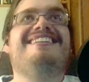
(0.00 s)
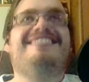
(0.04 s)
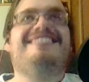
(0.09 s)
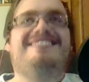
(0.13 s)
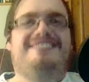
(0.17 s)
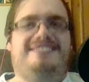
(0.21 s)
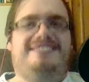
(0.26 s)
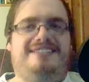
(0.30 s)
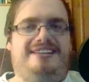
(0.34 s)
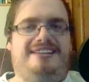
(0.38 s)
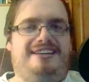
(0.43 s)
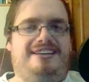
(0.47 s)

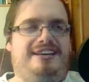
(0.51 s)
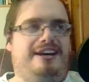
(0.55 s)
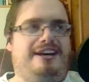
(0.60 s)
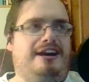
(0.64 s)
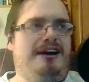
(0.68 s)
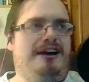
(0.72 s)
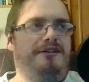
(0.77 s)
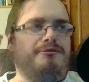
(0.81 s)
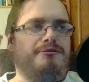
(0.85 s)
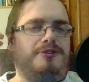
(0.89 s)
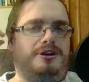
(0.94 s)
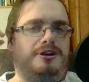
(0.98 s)
Yeah,
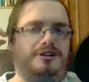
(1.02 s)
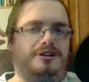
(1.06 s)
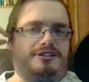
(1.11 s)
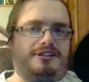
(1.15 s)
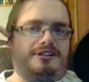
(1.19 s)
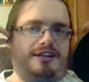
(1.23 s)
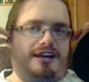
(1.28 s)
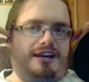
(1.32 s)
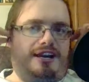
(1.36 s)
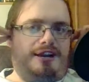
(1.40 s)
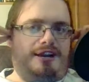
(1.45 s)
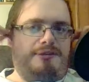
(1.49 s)
I
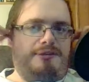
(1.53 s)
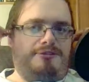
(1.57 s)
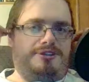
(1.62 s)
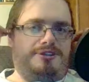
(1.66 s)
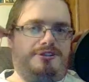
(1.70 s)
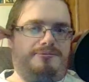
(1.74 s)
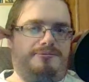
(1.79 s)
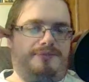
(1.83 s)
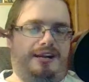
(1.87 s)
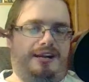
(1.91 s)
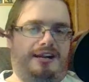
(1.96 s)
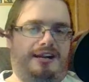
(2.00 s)

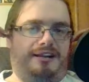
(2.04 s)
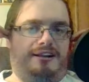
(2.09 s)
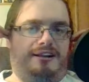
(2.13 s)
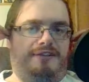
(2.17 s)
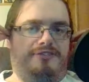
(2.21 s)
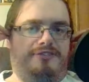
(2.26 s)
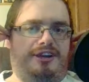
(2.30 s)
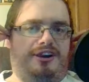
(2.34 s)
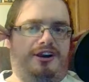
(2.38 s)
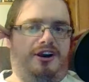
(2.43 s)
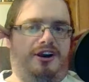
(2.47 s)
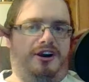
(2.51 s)
love the
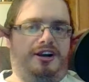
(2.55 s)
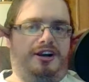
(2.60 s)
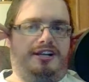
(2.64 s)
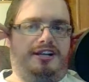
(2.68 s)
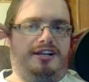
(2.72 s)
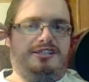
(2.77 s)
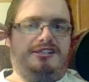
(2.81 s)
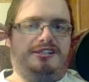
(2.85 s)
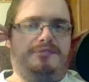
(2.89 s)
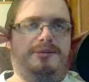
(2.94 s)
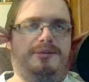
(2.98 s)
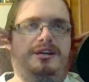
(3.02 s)
car
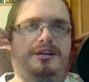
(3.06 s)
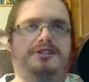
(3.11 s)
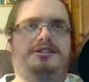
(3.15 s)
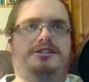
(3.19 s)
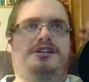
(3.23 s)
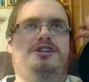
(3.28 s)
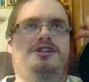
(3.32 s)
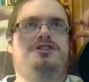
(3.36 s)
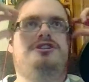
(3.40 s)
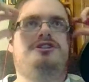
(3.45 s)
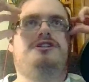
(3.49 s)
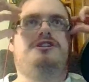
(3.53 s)

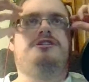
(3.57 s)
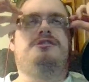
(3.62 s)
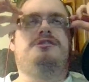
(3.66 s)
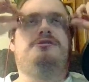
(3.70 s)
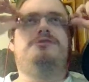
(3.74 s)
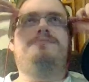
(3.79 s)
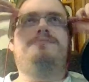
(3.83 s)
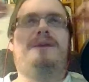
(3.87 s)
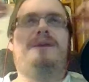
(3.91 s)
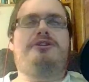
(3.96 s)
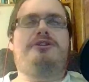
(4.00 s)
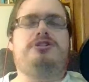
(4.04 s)
customization,
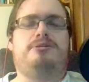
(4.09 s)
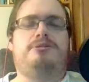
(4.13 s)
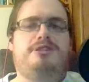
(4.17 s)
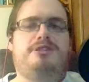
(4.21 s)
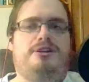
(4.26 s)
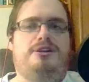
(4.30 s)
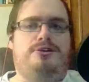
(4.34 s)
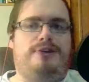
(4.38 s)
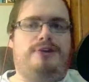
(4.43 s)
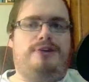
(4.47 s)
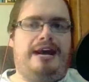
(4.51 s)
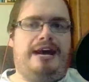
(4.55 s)
especially with the
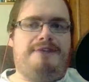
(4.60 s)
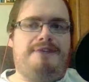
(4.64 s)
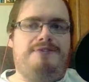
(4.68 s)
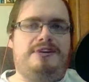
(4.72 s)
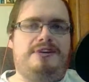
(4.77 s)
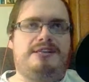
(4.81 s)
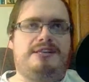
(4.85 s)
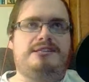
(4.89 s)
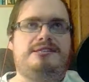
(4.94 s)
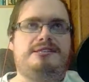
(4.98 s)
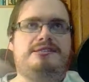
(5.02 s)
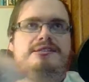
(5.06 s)

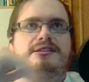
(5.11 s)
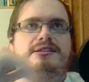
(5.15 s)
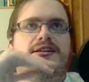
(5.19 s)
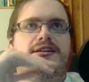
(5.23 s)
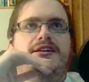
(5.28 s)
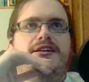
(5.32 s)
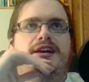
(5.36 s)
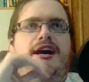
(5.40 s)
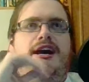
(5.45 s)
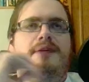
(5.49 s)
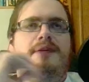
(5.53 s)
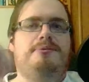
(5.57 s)
graphics.
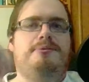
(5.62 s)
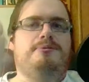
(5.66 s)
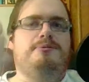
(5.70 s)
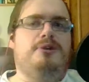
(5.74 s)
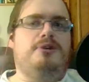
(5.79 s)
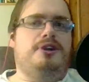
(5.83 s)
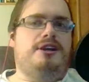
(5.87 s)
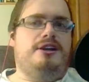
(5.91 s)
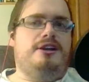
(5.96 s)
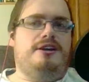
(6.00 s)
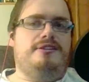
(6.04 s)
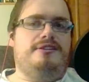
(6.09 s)
I've been
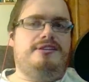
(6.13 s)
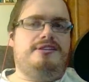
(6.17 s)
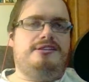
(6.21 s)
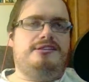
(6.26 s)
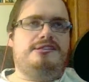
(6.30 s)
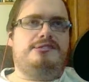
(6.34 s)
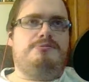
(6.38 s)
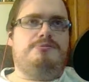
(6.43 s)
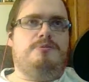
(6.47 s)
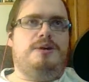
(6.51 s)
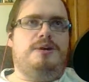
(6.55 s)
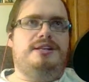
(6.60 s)
working on
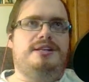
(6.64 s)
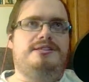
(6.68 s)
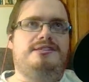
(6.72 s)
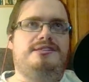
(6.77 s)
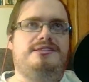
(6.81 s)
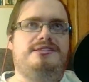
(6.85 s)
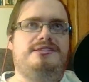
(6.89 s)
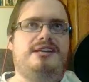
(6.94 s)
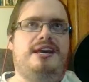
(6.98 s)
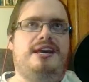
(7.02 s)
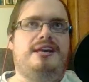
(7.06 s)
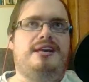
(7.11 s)
this one
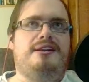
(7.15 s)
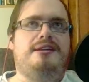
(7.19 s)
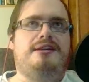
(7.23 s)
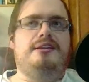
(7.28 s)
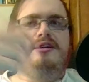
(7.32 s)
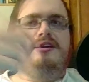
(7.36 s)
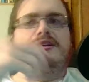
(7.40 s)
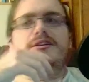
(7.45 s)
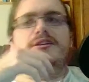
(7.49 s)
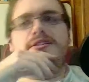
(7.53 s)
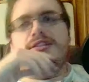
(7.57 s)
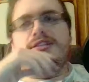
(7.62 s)

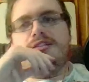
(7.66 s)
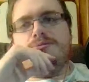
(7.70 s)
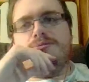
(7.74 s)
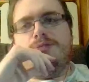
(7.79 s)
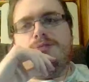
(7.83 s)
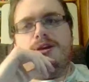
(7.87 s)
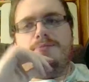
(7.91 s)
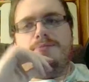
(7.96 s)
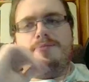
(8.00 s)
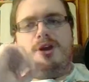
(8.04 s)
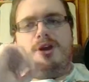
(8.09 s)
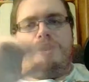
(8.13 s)

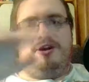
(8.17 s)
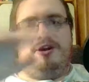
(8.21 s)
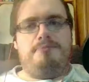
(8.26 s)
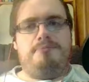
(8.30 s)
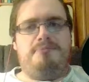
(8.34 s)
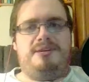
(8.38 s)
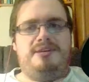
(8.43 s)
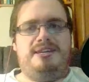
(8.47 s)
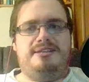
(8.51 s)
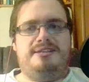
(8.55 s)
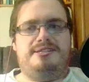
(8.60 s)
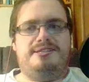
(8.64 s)
art
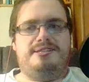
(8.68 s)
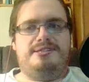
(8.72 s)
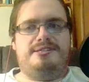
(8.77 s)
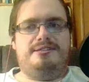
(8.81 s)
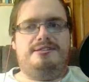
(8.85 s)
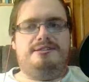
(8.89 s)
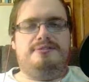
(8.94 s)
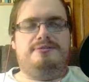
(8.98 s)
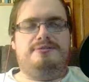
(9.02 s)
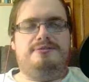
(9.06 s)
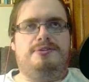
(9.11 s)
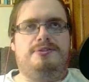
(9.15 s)
piece
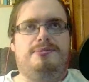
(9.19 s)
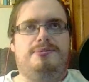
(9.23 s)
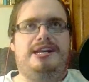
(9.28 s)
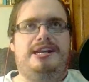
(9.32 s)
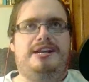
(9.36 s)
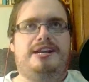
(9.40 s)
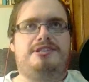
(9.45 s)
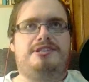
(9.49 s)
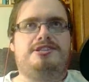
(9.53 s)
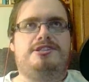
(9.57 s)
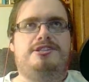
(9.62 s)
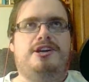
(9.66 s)
for my
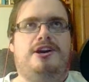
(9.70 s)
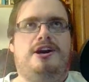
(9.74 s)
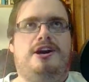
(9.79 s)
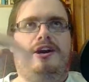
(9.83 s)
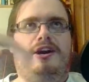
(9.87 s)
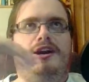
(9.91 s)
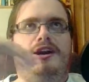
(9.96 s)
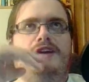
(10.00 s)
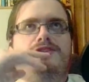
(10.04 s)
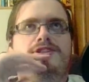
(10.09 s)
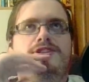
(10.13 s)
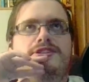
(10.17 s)
next car
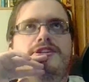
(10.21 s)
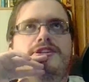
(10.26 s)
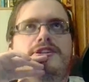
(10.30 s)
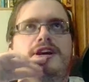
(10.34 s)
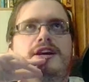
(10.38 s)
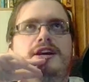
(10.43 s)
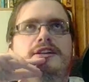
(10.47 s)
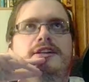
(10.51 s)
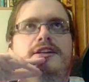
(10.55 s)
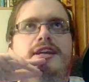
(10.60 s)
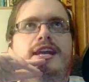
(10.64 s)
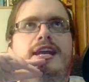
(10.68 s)
I just got
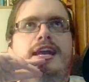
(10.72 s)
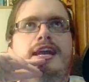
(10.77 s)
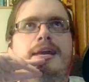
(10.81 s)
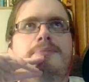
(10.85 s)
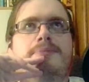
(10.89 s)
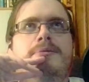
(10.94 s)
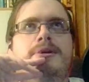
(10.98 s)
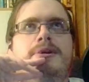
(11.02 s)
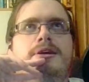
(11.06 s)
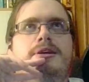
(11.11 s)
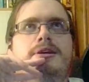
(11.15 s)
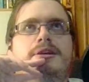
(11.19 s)
in the game.
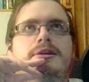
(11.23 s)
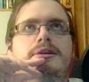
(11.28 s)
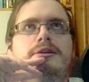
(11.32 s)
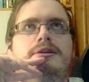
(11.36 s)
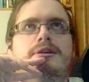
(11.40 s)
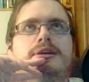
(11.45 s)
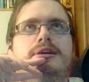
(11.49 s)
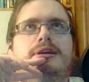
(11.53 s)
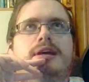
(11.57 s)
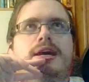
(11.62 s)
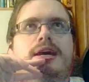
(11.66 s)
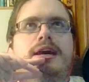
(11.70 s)

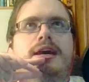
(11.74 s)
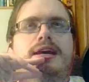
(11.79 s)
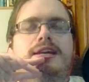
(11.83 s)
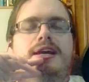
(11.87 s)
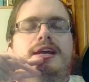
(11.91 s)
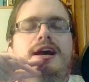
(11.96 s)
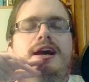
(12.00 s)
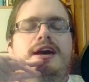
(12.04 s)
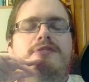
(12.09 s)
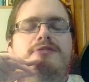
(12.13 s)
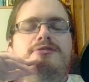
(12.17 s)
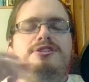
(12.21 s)
And
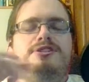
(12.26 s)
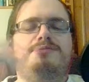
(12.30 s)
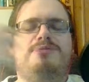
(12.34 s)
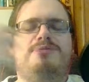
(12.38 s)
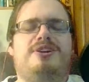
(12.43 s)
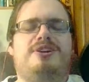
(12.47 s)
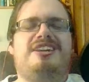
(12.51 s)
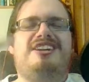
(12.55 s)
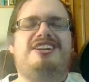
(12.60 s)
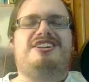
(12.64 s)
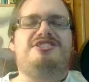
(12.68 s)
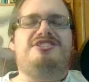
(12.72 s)
I was
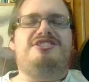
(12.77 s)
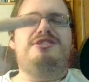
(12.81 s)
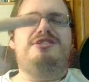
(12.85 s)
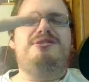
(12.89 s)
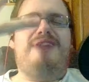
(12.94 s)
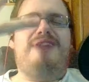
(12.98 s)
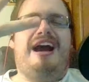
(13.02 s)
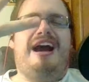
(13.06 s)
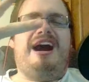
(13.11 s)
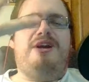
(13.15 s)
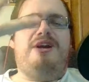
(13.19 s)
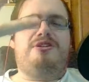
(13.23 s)
working on 2
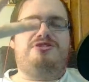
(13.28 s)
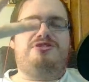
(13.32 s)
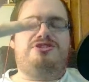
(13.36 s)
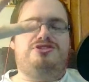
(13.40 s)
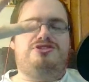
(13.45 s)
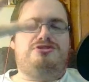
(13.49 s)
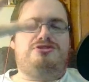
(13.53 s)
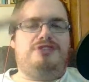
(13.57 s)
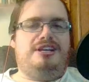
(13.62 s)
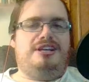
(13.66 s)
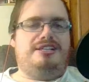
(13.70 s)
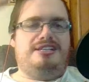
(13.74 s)
hours
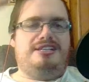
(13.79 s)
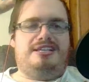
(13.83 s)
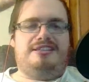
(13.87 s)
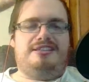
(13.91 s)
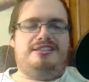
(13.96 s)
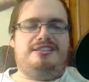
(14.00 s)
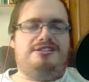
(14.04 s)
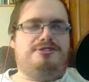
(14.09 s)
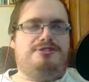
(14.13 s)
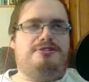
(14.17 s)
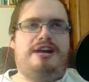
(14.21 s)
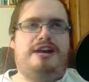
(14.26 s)
straight to get
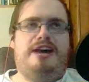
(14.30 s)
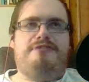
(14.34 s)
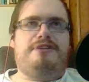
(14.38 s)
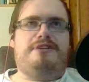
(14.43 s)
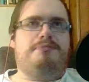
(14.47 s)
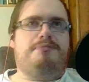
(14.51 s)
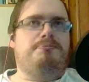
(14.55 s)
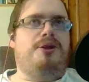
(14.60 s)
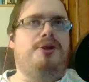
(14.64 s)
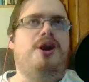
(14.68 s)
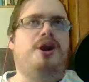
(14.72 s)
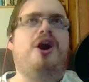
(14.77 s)
this graphic
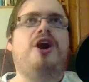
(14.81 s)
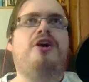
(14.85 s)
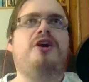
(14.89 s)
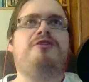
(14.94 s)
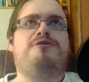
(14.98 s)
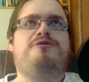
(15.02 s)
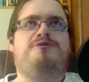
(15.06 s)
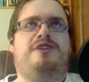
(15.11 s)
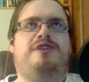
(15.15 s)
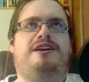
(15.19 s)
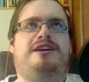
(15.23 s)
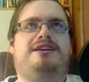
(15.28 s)

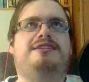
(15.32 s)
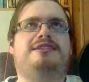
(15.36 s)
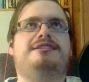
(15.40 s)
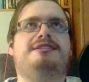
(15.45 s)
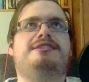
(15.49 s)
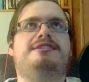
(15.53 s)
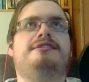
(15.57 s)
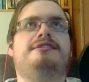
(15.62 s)
perfect.